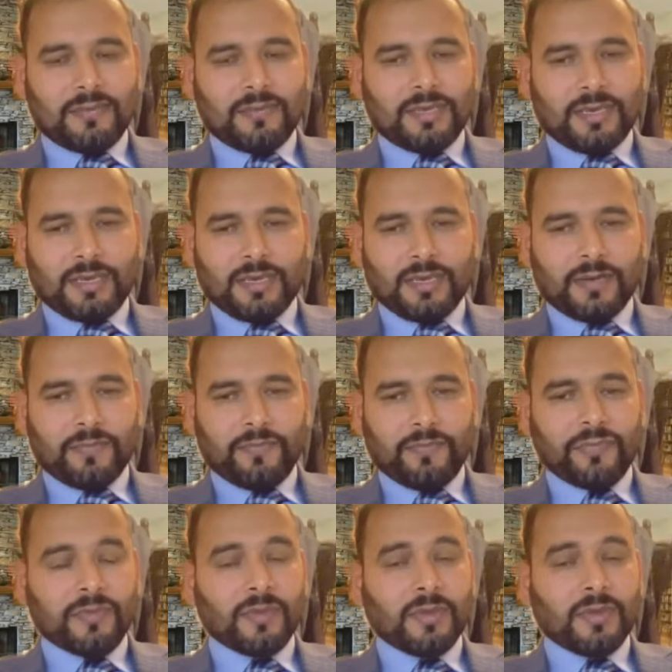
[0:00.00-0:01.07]
seeker,
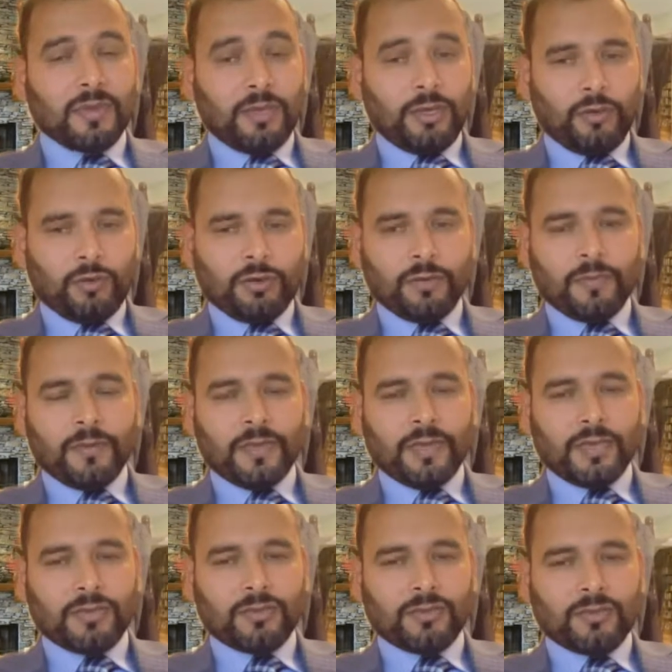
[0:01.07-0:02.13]
your
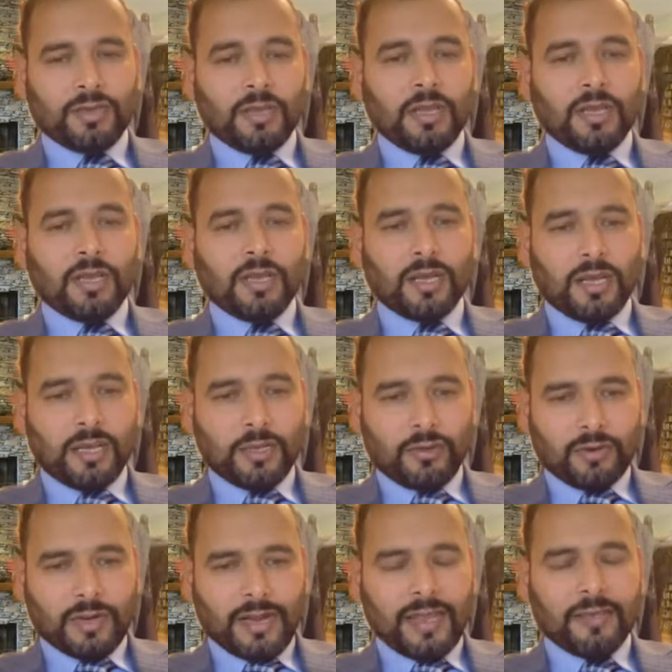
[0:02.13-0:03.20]
application,
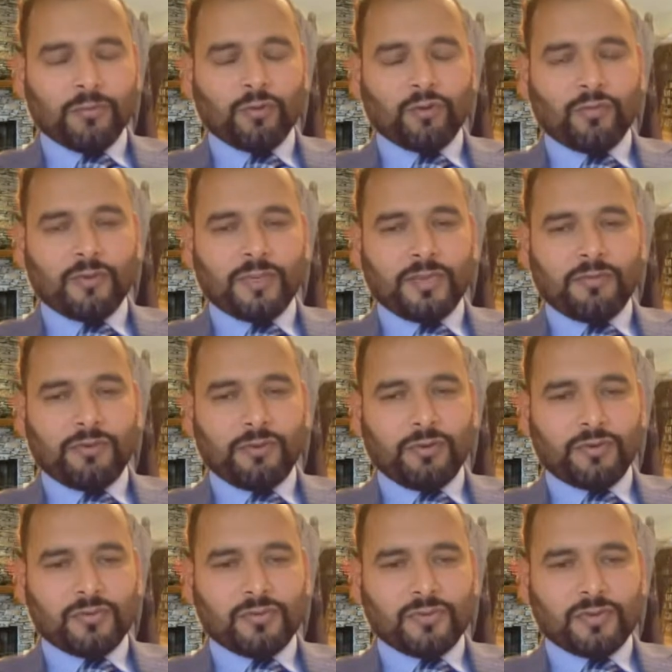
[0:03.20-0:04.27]
your claim will be
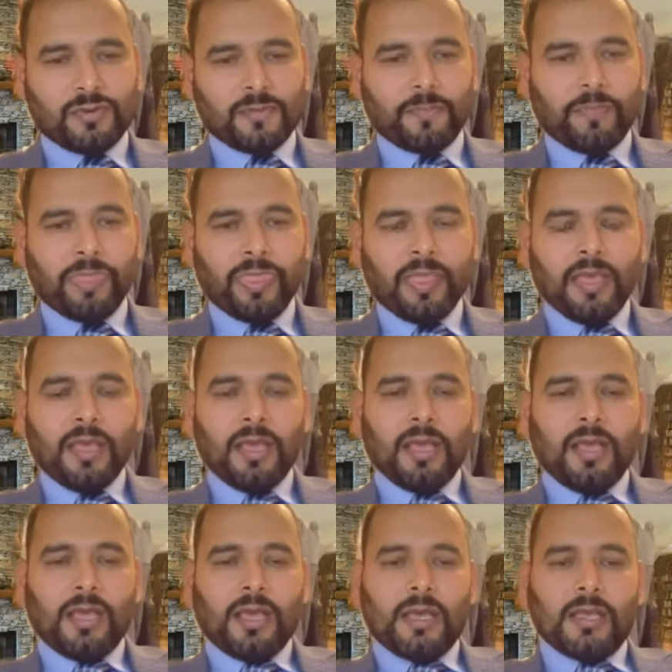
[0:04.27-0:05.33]
refused.
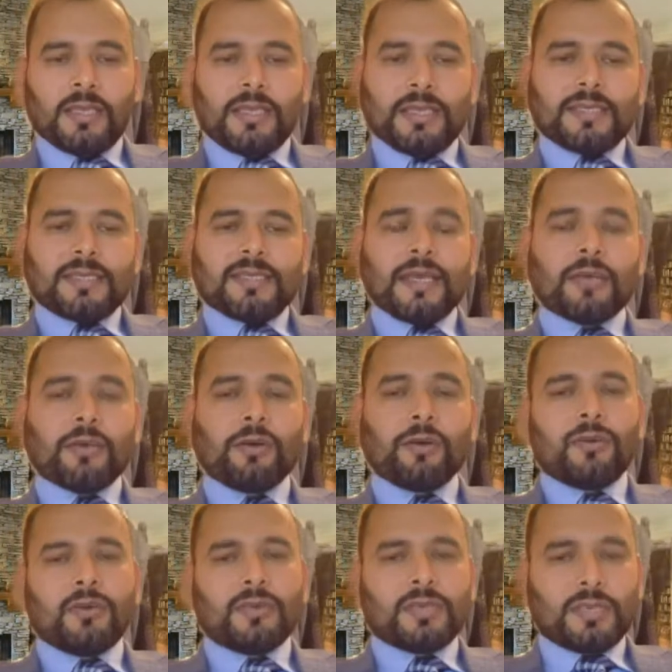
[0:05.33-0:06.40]
The
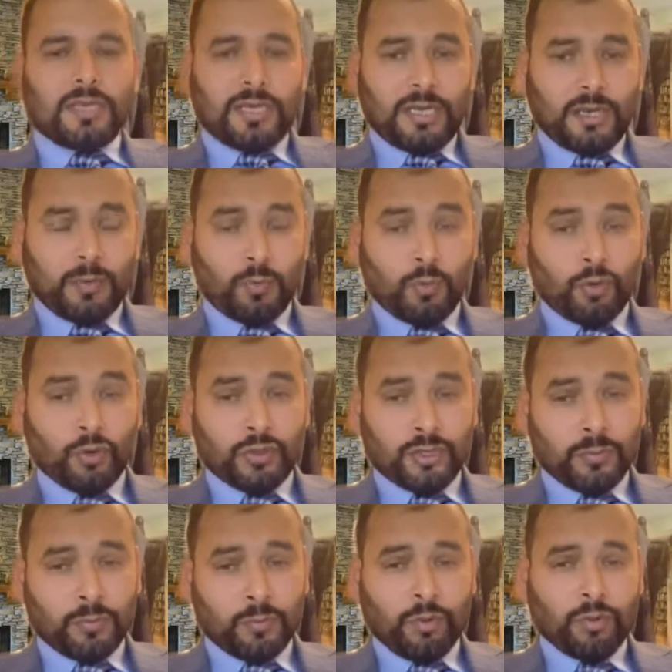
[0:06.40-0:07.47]
second
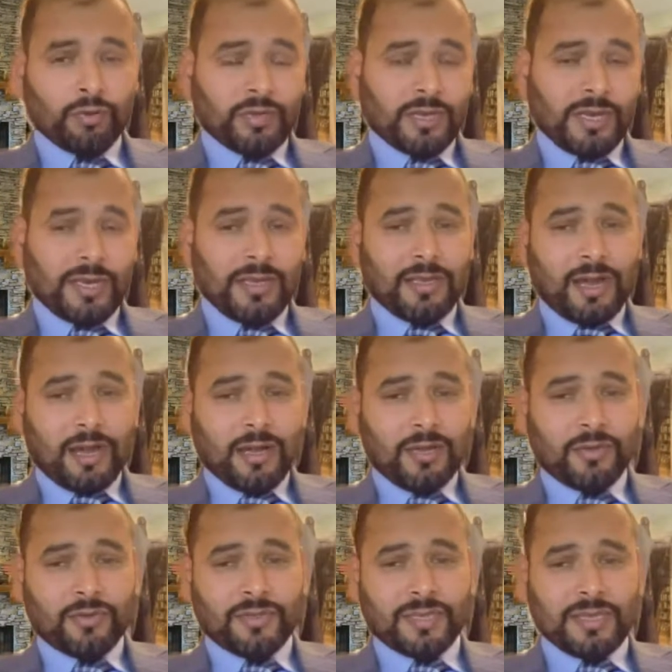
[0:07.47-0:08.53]
most important, I
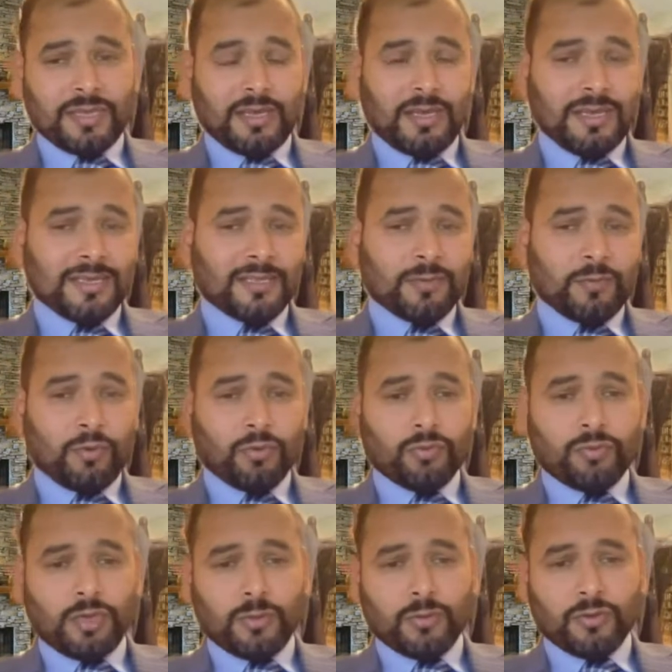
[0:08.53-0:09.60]
would say the
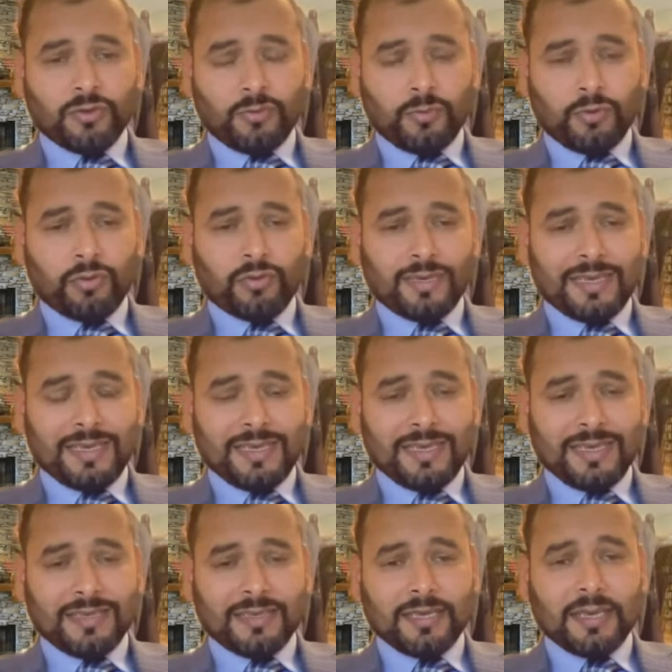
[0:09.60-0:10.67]
most important
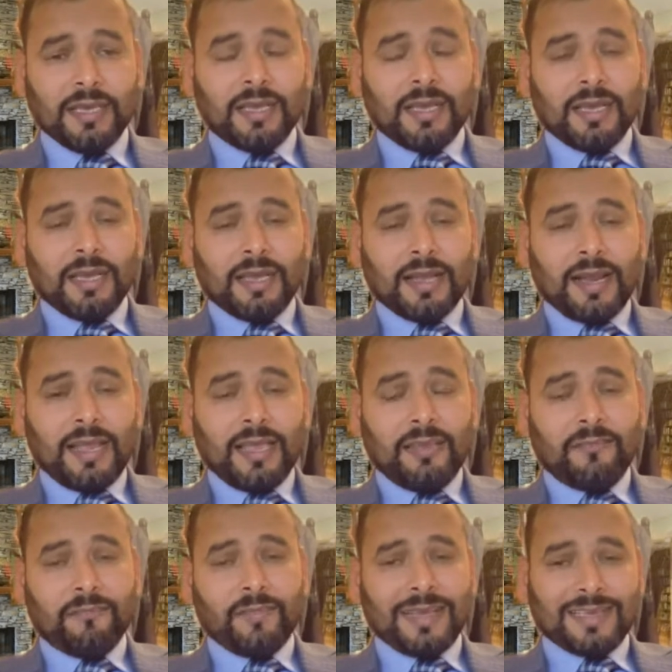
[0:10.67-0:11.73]
is
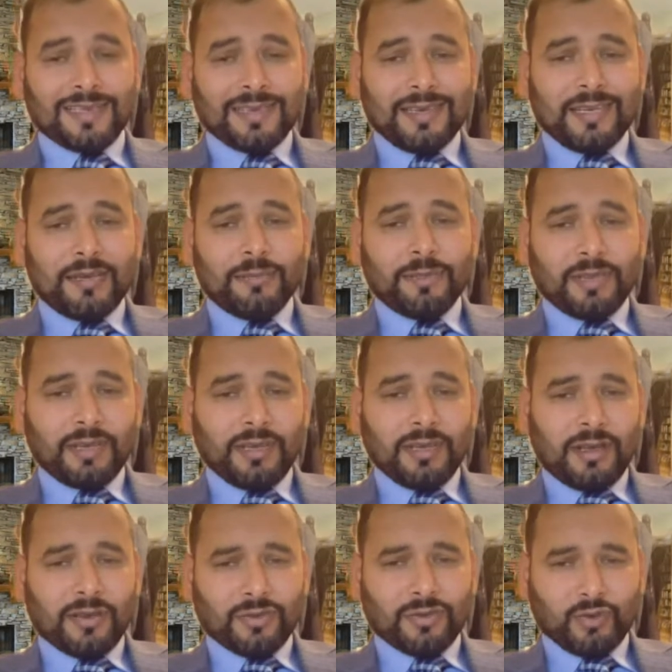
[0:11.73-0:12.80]
claim asylum in the
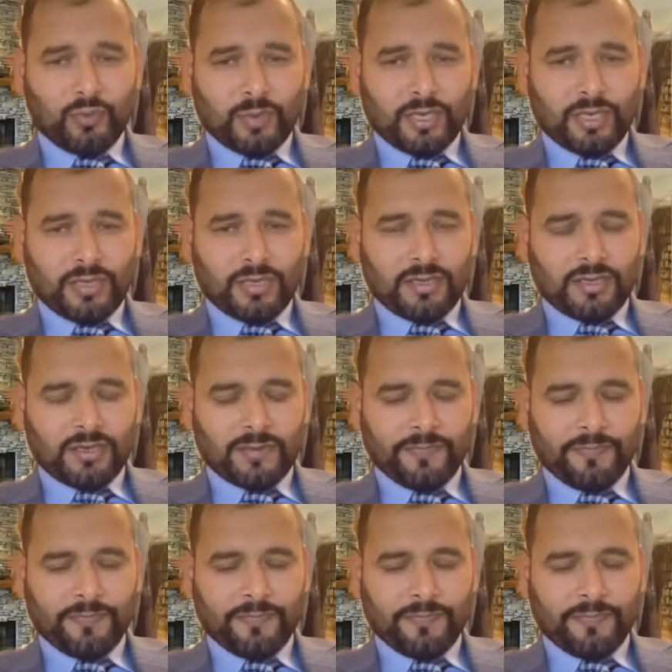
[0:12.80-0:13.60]
last minute.